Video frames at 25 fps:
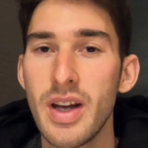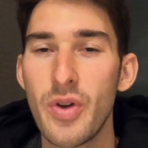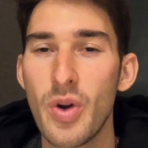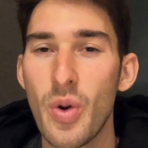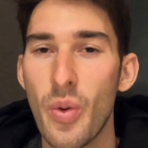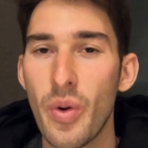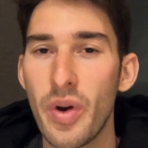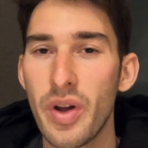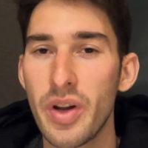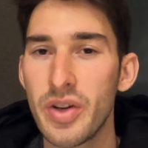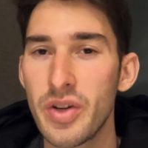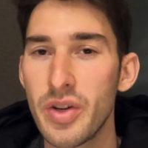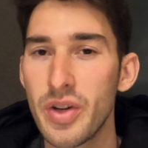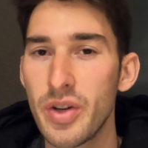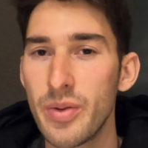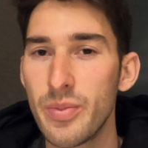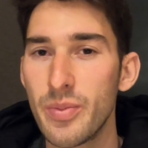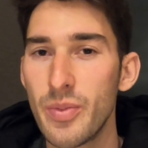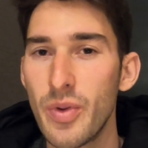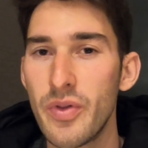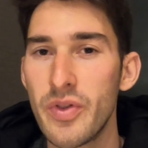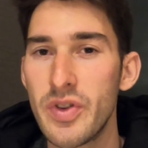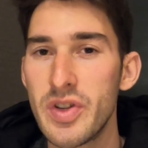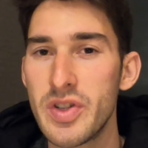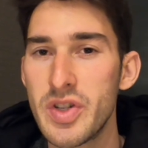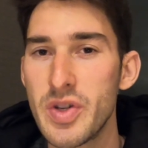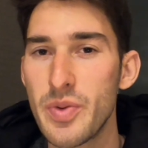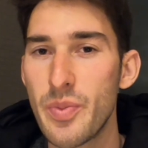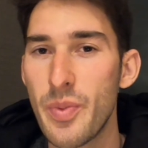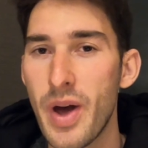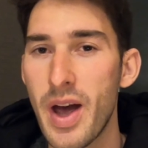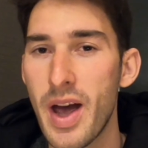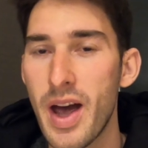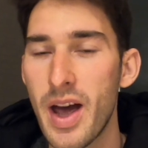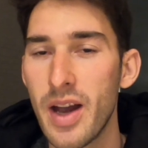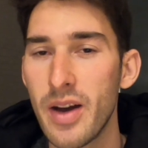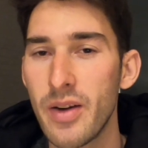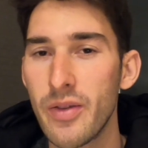if you're wanting to move to
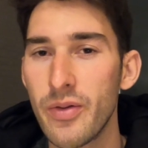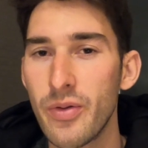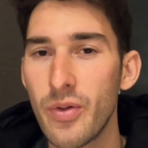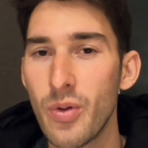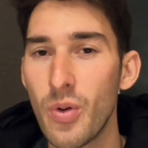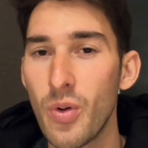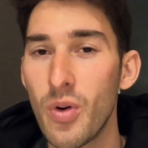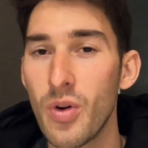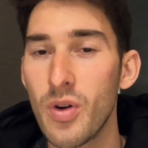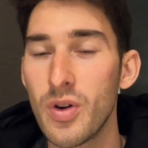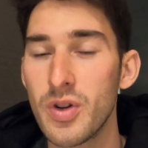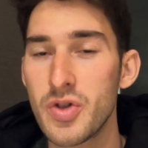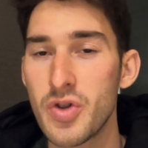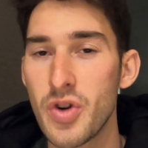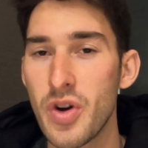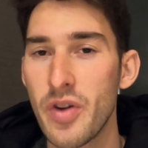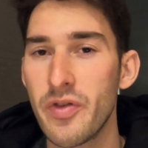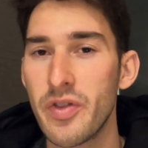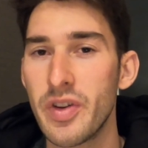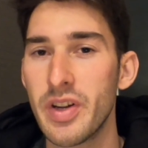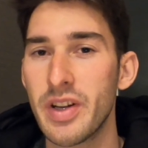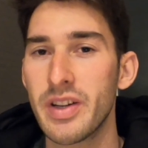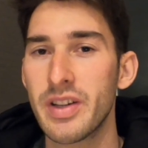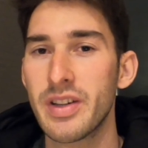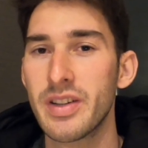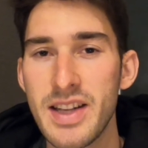Japan for drifting.